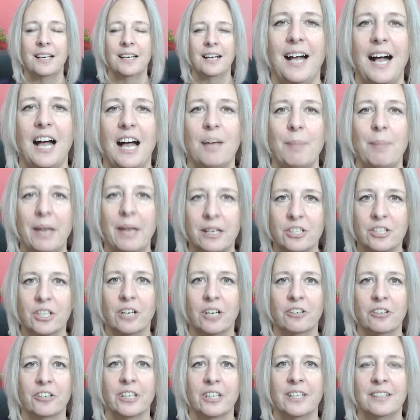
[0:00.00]
I'm Anne
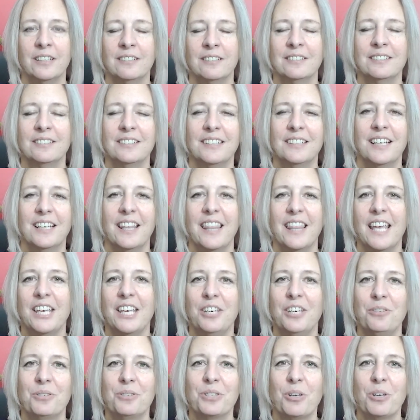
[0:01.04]
Kjellgren. Thank
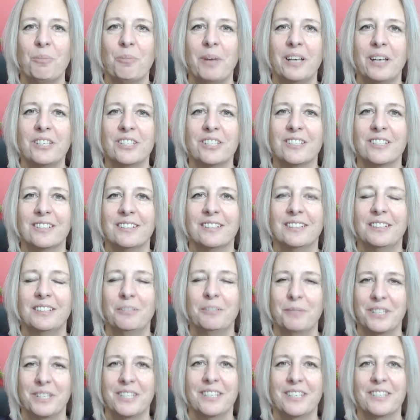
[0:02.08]
you so much. We'll
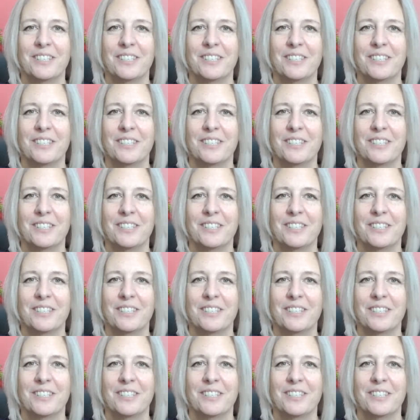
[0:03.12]
see you